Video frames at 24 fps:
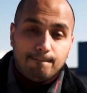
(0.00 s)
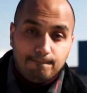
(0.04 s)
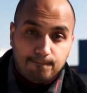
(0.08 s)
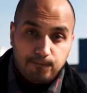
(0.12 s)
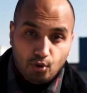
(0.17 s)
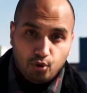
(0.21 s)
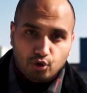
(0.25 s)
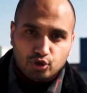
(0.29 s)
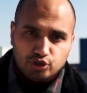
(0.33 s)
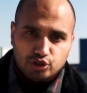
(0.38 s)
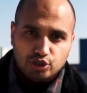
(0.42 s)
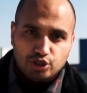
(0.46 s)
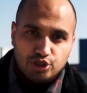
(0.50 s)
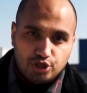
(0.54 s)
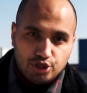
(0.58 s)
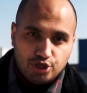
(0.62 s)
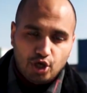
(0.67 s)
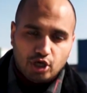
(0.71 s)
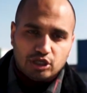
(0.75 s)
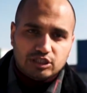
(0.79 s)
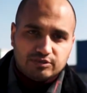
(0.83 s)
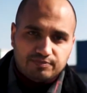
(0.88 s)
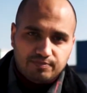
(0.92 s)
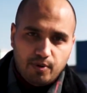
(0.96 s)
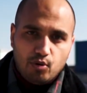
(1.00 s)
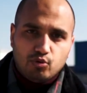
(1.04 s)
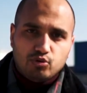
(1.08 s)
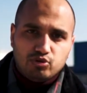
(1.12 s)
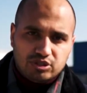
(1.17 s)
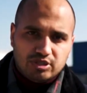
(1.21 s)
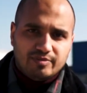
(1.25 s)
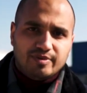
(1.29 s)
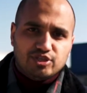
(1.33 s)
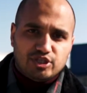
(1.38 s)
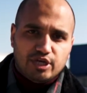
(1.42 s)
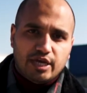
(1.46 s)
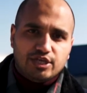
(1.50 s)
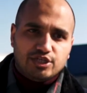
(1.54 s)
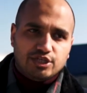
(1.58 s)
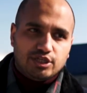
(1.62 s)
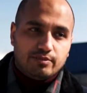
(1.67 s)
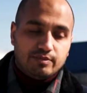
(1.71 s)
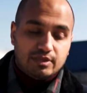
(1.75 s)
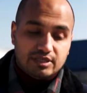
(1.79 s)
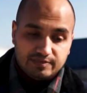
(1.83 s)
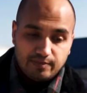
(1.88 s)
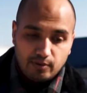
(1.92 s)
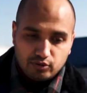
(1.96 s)
But you're not supposed to be changing
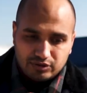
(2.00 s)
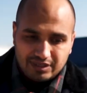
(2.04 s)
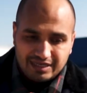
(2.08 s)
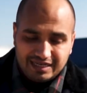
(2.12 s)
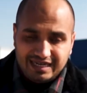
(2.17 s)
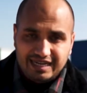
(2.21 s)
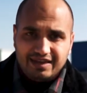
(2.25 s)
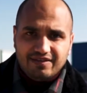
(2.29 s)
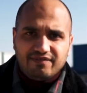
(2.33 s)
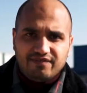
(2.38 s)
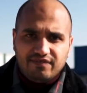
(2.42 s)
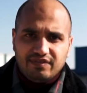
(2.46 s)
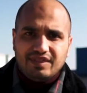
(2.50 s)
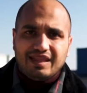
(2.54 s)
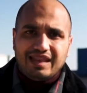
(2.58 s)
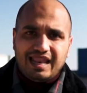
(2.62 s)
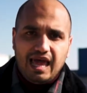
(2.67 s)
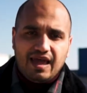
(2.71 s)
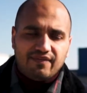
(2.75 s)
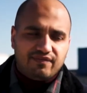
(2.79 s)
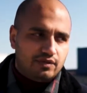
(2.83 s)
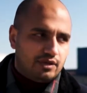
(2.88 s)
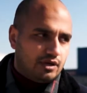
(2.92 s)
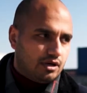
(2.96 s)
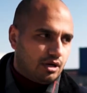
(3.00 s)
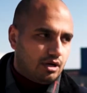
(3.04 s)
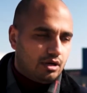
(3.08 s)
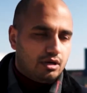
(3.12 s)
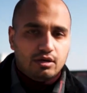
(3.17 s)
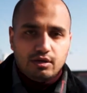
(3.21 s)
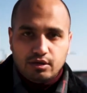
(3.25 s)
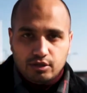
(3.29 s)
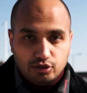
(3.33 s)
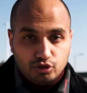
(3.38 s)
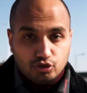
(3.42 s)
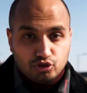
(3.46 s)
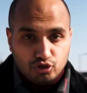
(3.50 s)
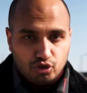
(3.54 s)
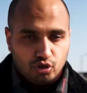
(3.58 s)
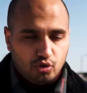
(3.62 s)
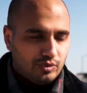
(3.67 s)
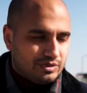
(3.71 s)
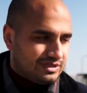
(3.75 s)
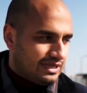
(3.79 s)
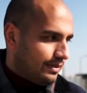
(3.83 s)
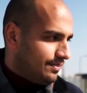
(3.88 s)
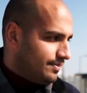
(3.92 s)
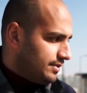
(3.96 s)
them. They're supposed to live the life of the car. Doesn't
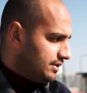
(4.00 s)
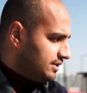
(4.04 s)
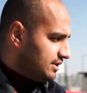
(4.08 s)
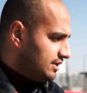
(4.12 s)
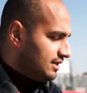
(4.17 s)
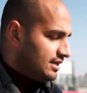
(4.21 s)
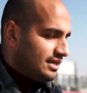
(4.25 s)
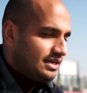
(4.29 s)
always happen.